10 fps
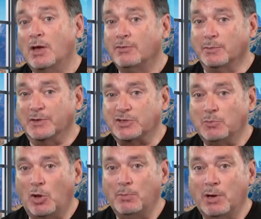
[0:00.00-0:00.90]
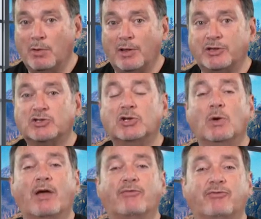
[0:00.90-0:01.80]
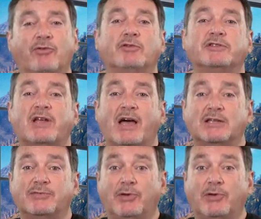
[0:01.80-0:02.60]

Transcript: from a small mirrorless to a full-size